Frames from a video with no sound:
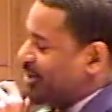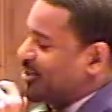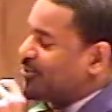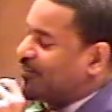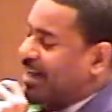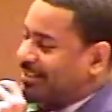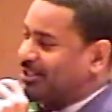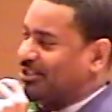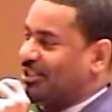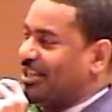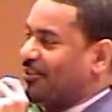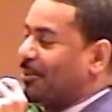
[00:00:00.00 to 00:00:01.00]
you've got to
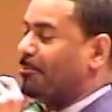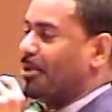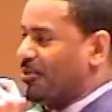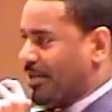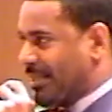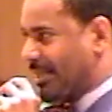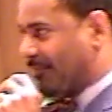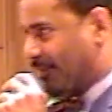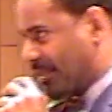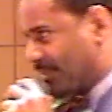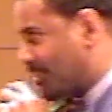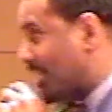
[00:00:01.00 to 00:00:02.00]
see the beauty in
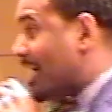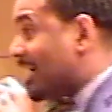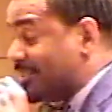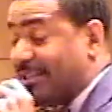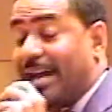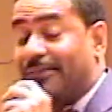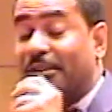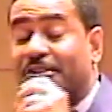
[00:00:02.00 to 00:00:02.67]
this is that the